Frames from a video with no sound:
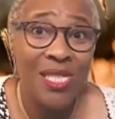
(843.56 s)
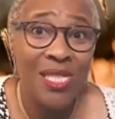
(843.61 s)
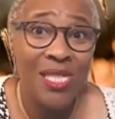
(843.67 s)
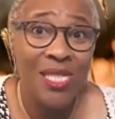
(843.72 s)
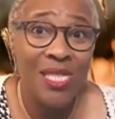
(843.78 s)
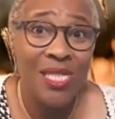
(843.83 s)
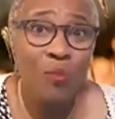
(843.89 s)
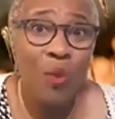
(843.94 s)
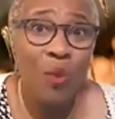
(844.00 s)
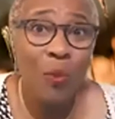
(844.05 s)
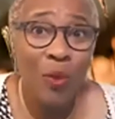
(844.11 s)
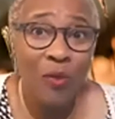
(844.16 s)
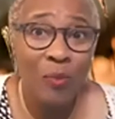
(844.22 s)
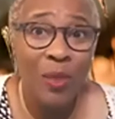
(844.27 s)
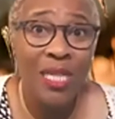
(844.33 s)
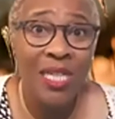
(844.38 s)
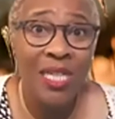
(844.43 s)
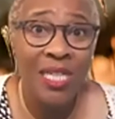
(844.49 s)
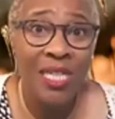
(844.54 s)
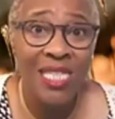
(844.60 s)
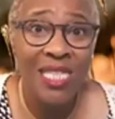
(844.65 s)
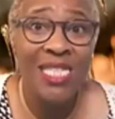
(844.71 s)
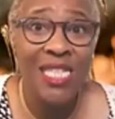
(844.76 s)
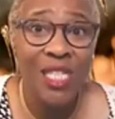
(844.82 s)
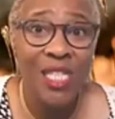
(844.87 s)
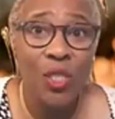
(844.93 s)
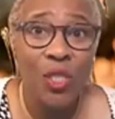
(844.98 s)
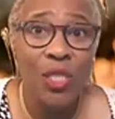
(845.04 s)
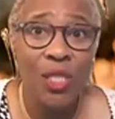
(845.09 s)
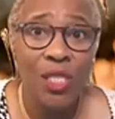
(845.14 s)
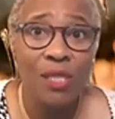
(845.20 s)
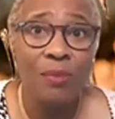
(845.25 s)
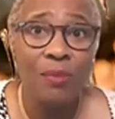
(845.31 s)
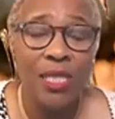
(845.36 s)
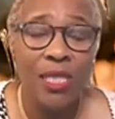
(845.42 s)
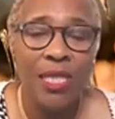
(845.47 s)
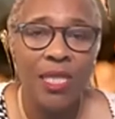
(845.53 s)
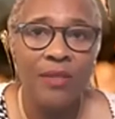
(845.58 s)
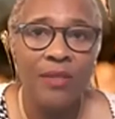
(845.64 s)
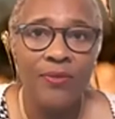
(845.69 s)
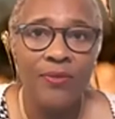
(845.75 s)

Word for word: what we've been conditioned to believe.